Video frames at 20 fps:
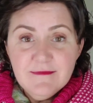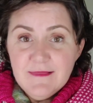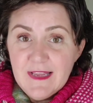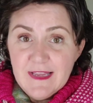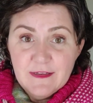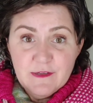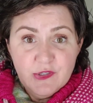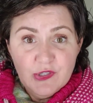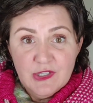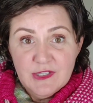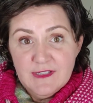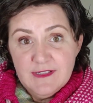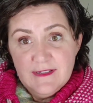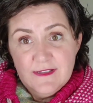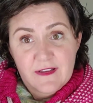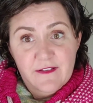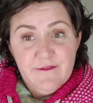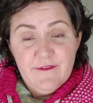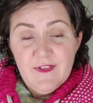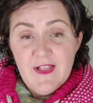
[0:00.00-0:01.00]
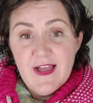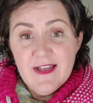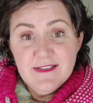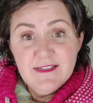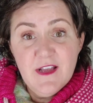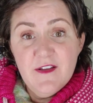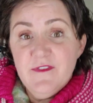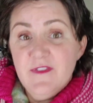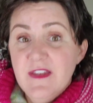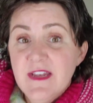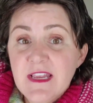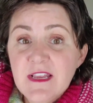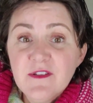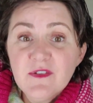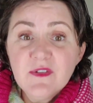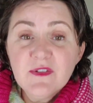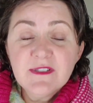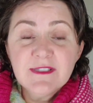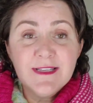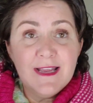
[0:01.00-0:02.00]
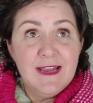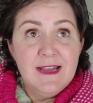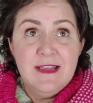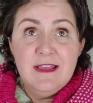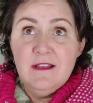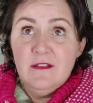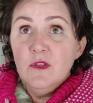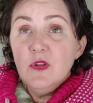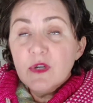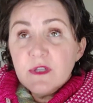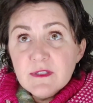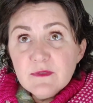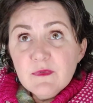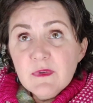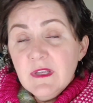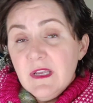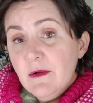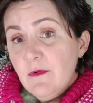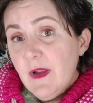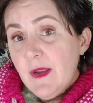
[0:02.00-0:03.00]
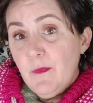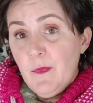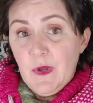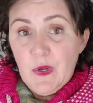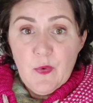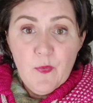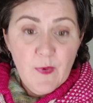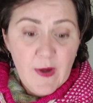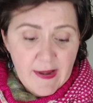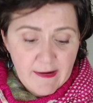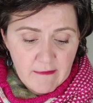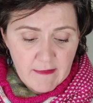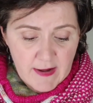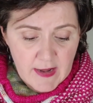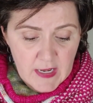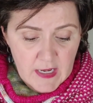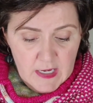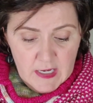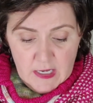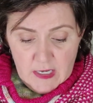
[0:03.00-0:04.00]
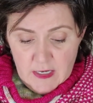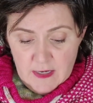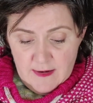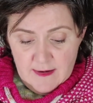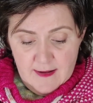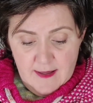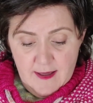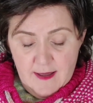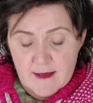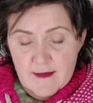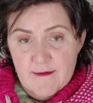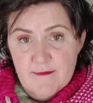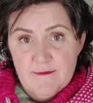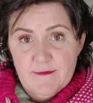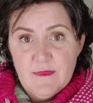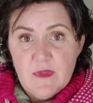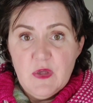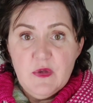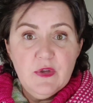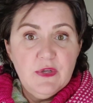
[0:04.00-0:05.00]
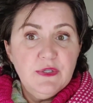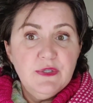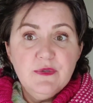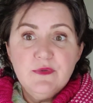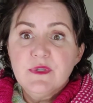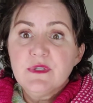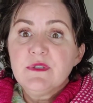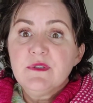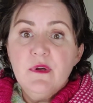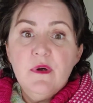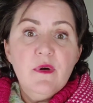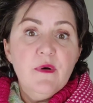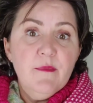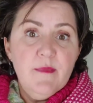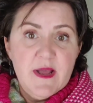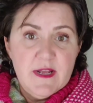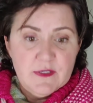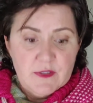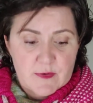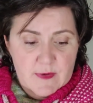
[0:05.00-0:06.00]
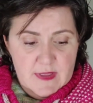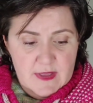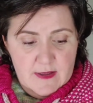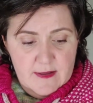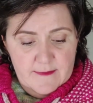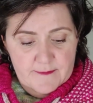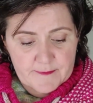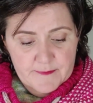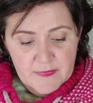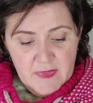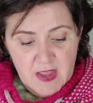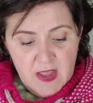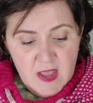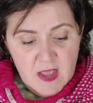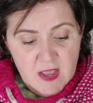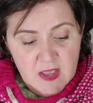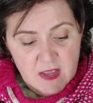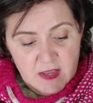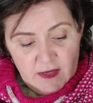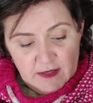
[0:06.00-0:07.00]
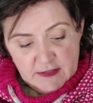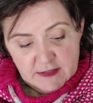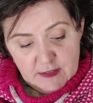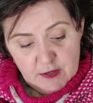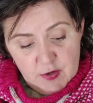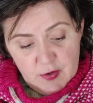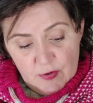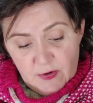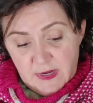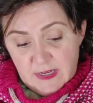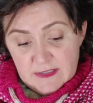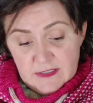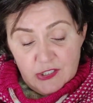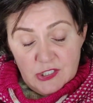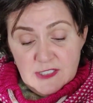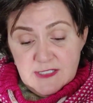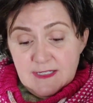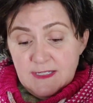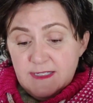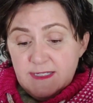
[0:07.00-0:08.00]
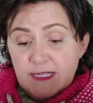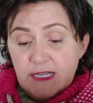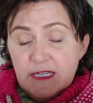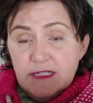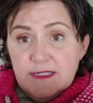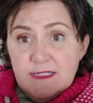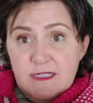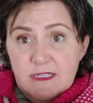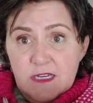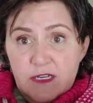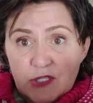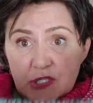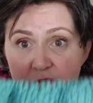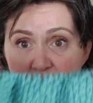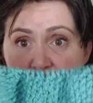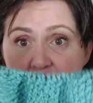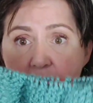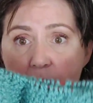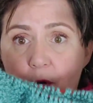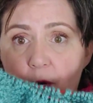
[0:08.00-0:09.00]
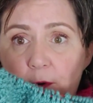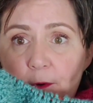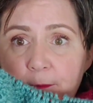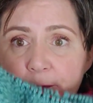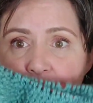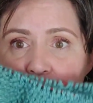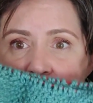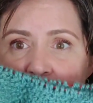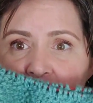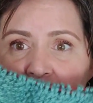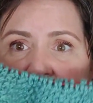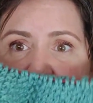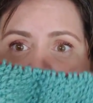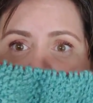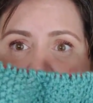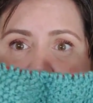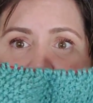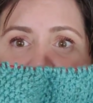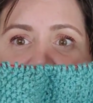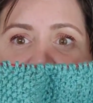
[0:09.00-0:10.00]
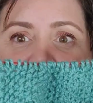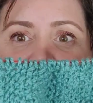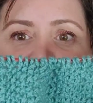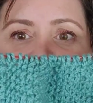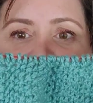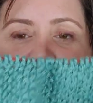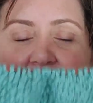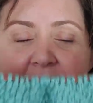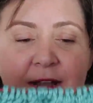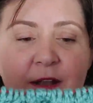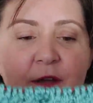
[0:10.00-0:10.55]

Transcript: It flies off the needles, and it looks really great when you wear it, and you can do so much with it. So it's just a seed stitch cowl, and mine, I